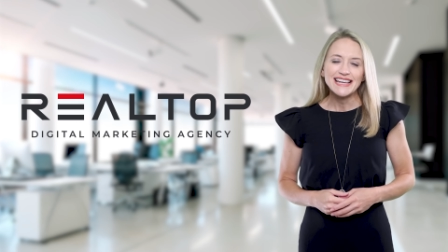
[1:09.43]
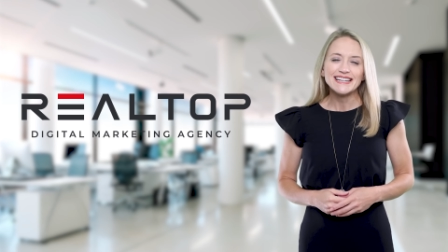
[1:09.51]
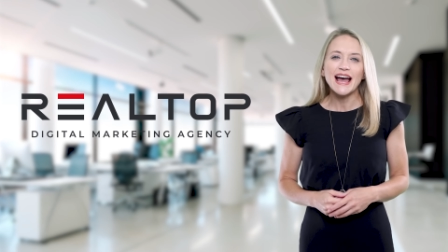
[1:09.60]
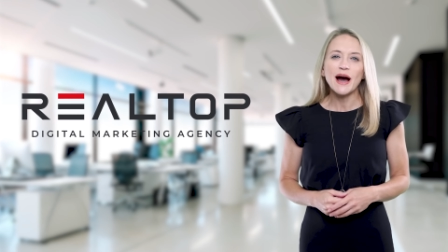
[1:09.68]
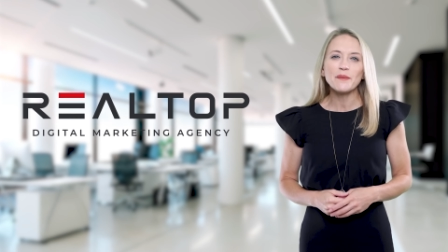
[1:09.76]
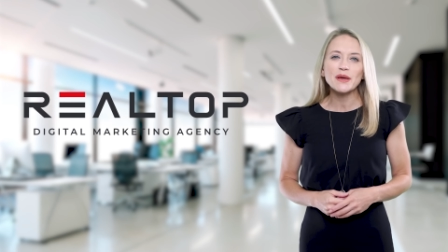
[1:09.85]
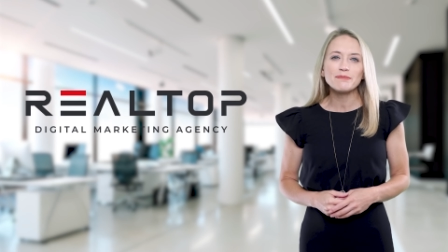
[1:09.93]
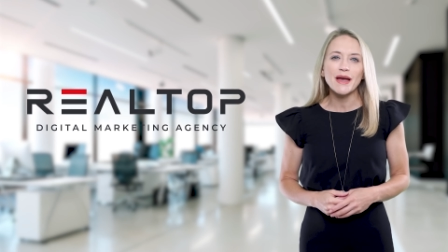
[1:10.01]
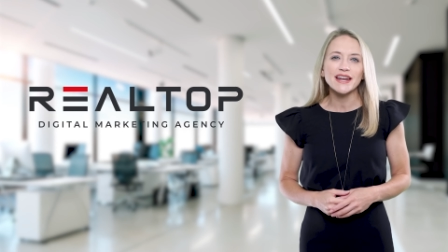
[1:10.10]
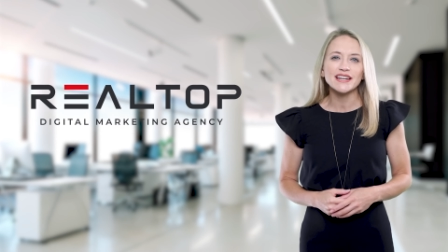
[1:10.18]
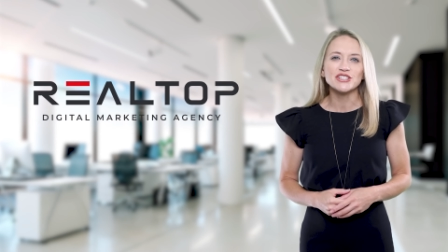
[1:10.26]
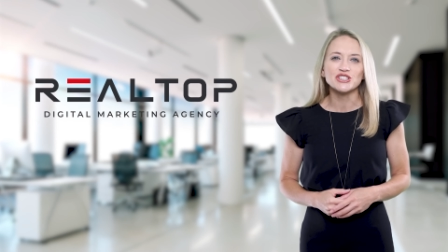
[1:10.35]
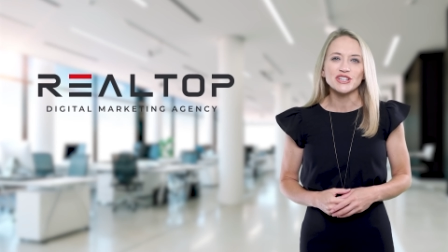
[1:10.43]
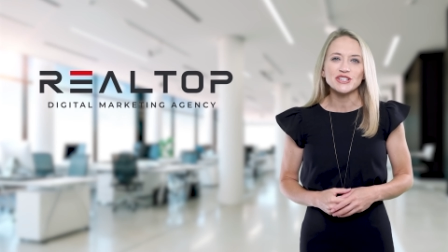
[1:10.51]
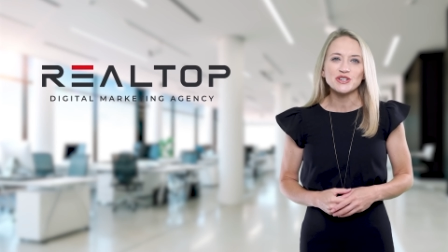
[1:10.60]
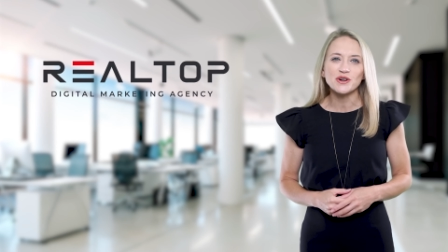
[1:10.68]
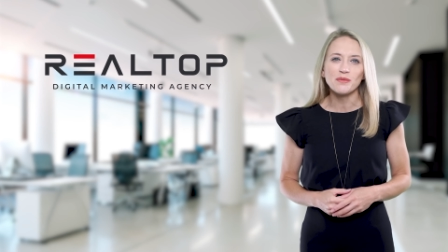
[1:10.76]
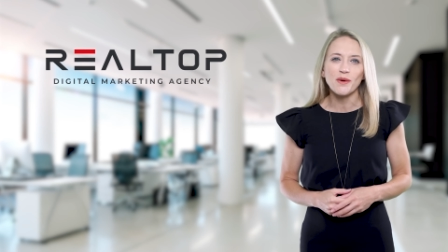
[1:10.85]
Now we manage
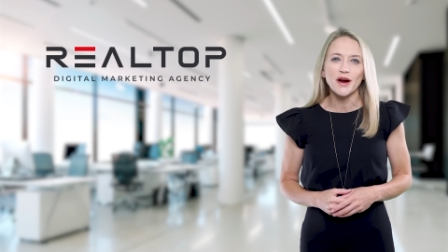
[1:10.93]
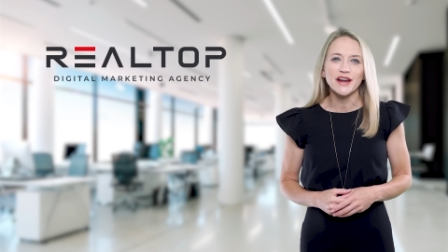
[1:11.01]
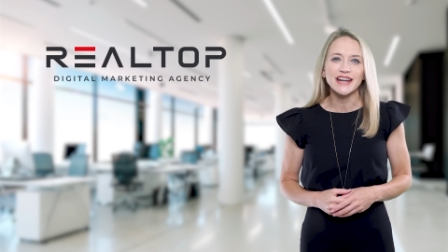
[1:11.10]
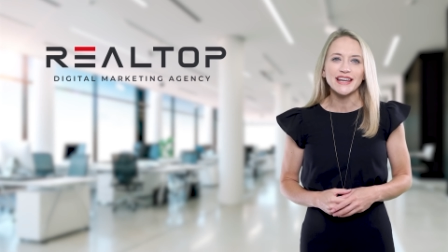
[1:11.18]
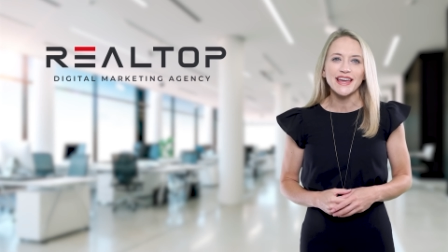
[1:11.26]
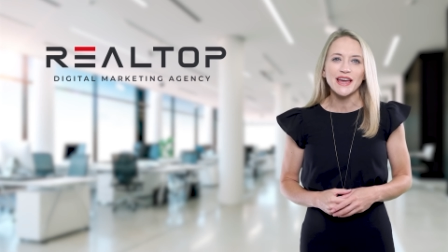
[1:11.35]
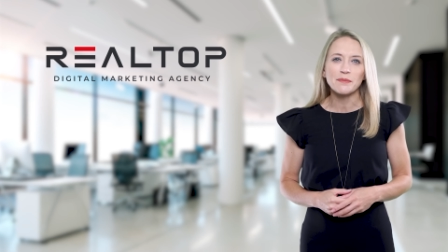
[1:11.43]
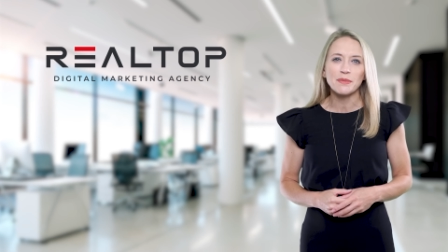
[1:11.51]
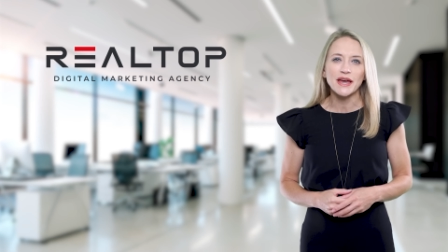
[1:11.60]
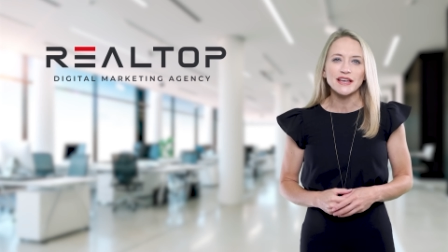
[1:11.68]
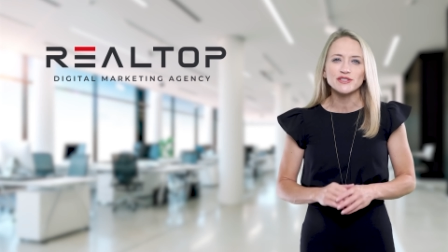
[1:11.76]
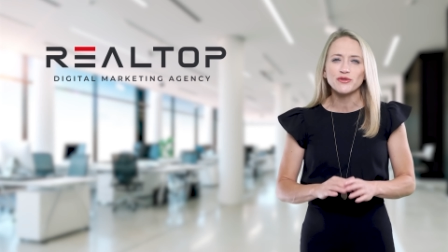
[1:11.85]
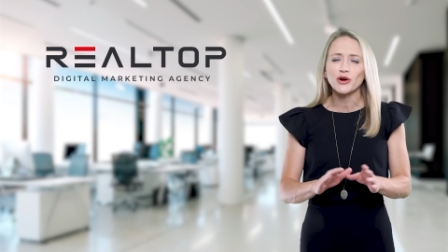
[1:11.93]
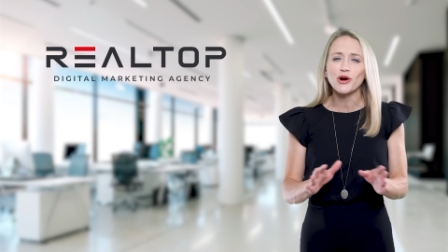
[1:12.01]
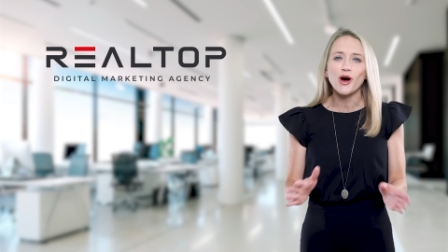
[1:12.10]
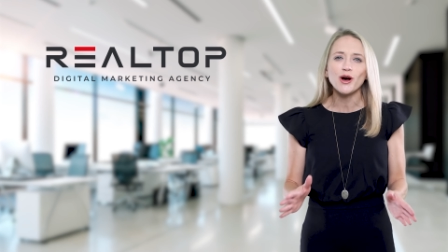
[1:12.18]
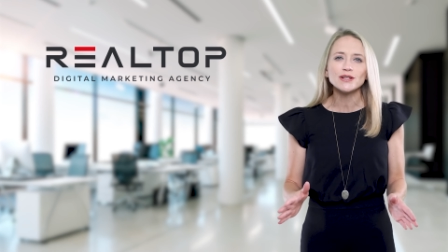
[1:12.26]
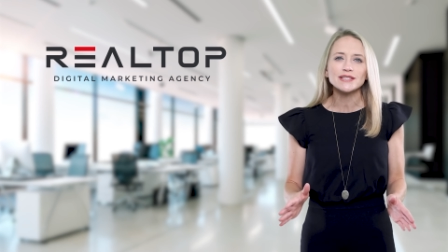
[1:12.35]
digital marketing campaigns for
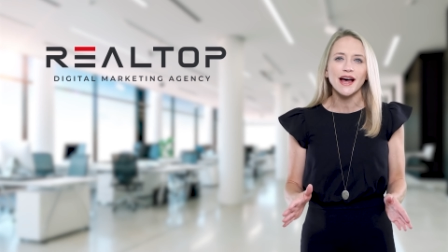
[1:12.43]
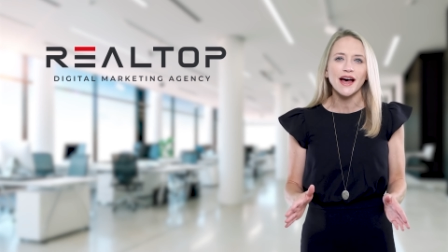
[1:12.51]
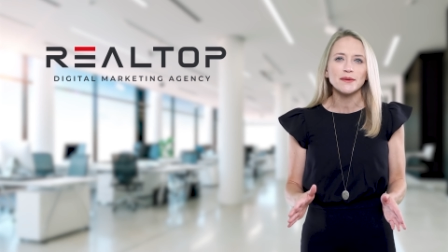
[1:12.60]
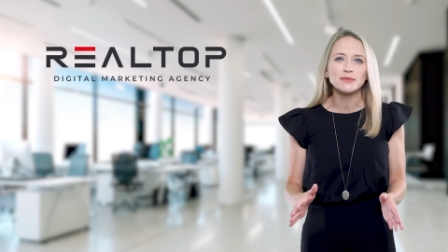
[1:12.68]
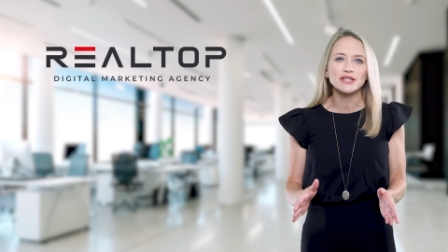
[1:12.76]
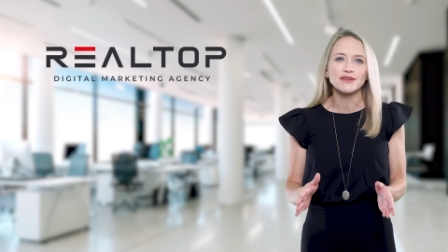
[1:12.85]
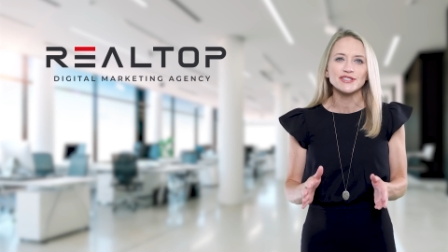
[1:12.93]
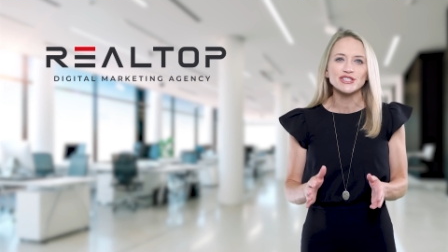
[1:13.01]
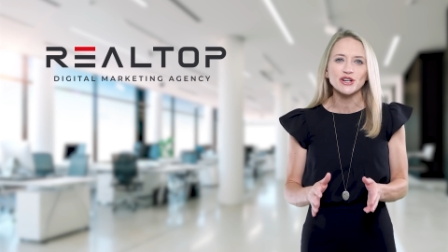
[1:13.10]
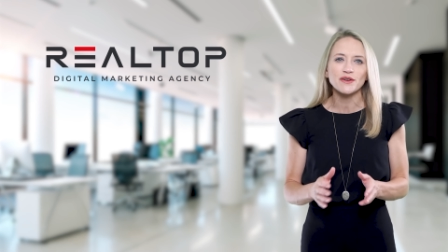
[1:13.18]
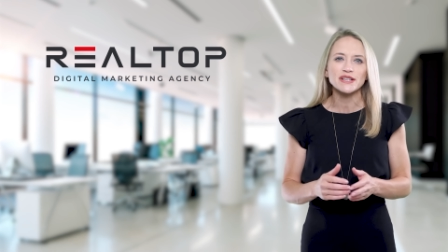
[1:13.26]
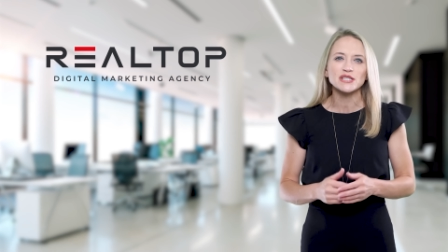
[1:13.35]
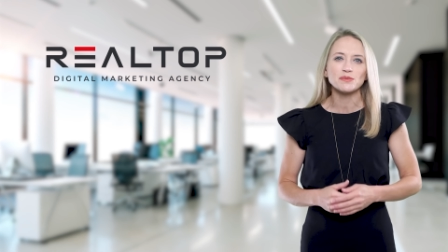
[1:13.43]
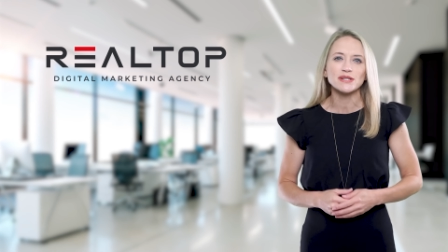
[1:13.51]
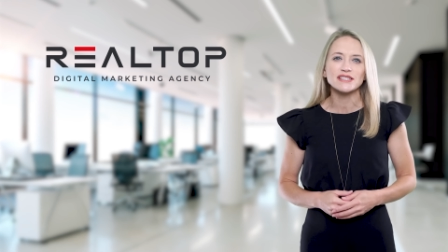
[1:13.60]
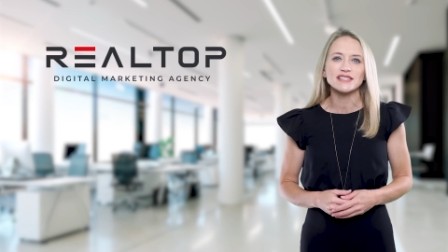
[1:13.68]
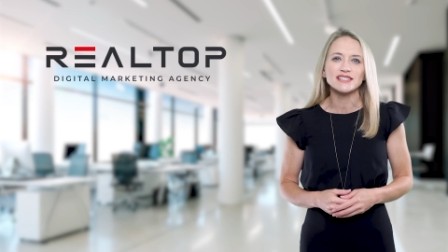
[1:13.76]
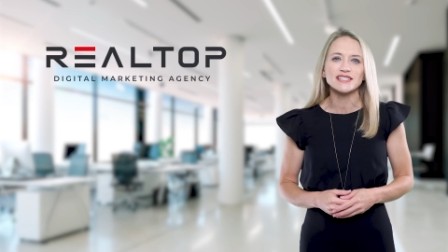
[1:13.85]
all types of service
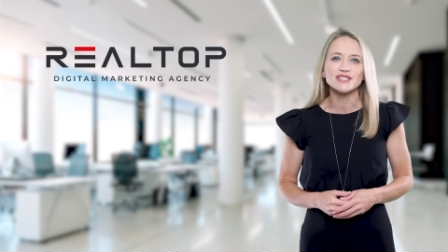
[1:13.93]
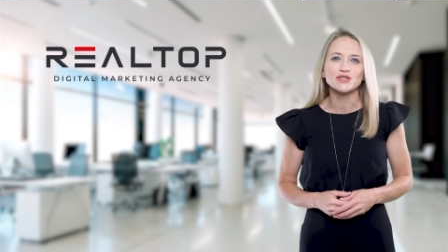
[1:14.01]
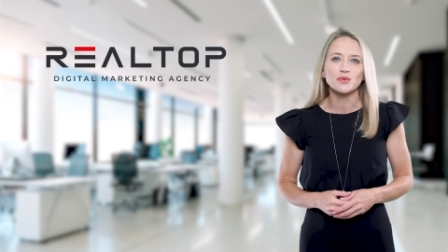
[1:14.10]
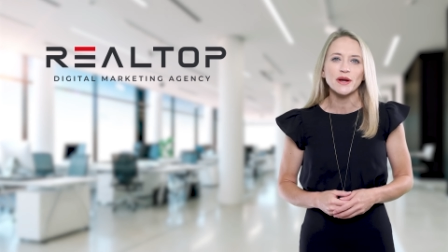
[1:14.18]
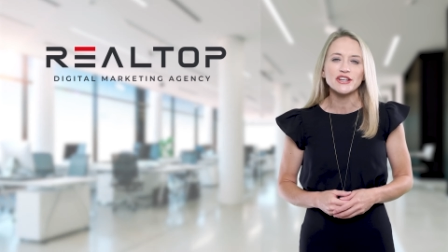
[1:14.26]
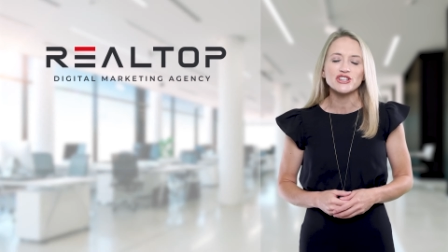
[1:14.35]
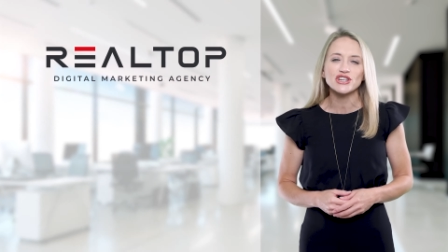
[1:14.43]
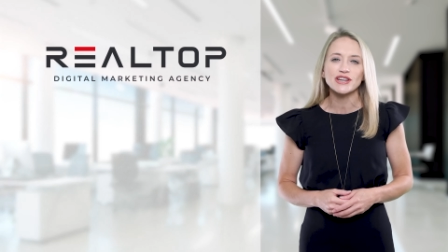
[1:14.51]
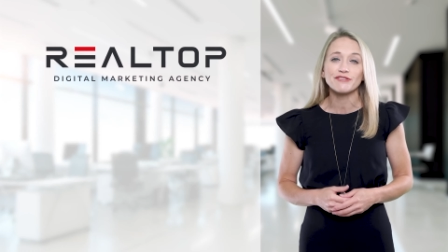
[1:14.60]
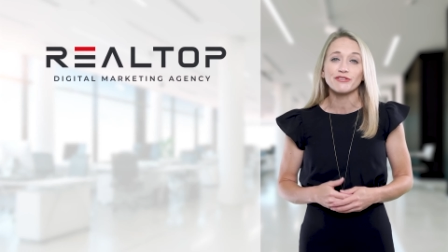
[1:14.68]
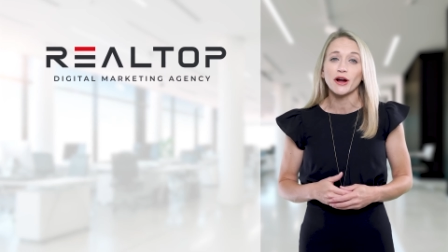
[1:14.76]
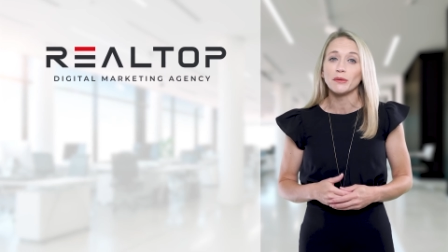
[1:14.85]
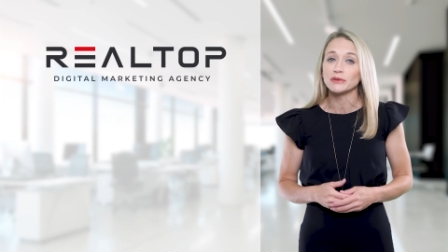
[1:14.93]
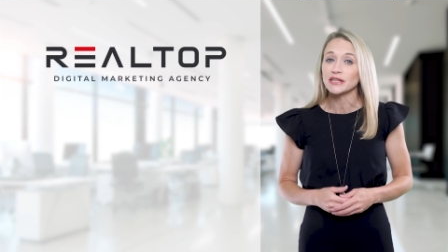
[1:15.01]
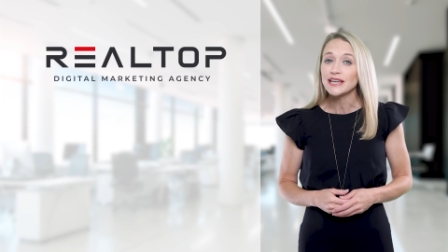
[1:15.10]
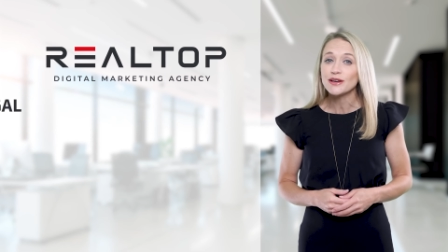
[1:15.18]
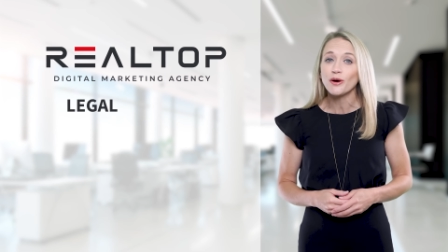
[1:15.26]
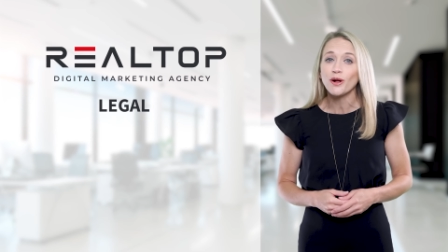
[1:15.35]
businesses ranging from
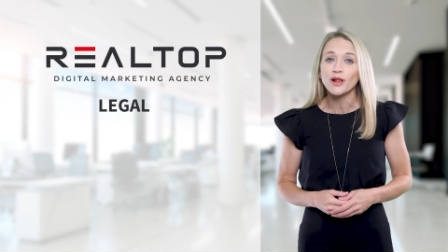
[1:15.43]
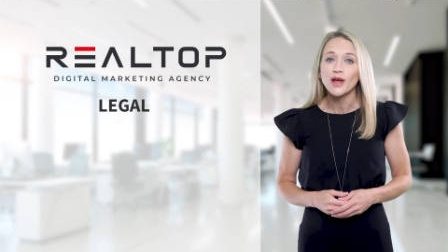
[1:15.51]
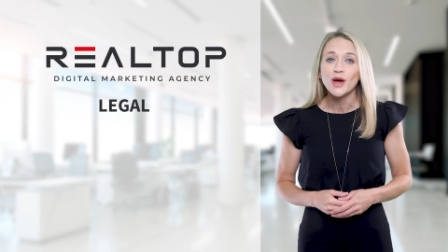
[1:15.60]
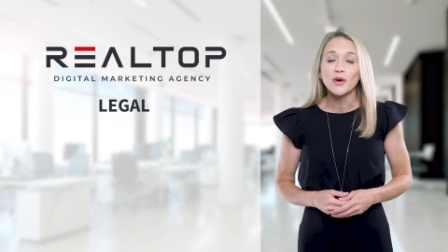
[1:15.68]
legal,